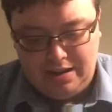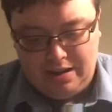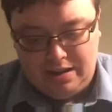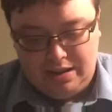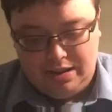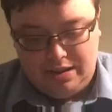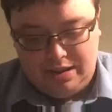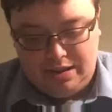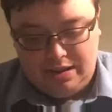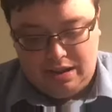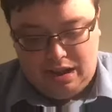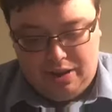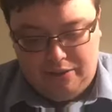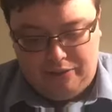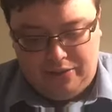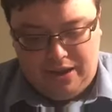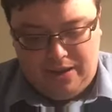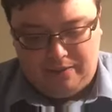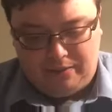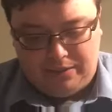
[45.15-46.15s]
of
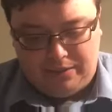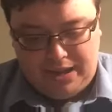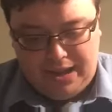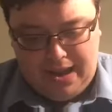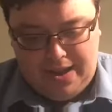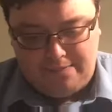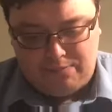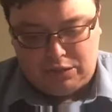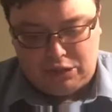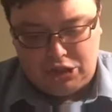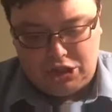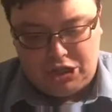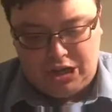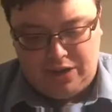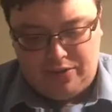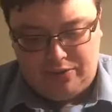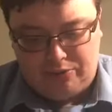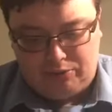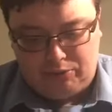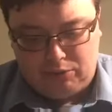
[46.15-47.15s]
him came the chief
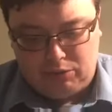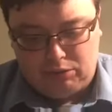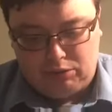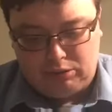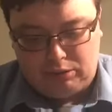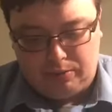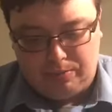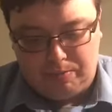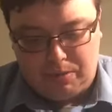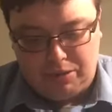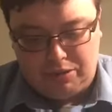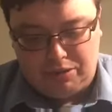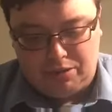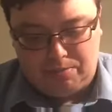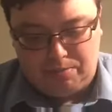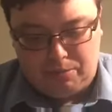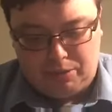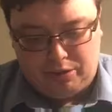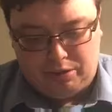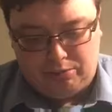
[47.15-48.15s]
ruler, but the
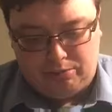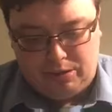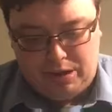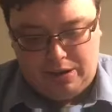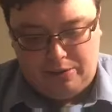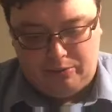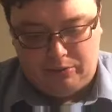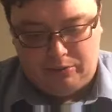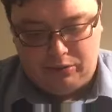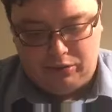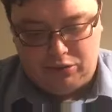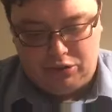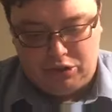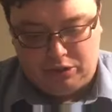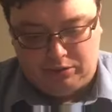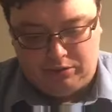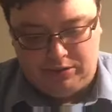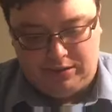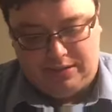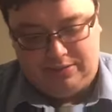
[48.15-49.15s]
birthright was
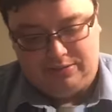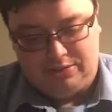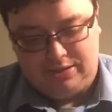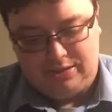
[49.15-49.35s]
Joseph's.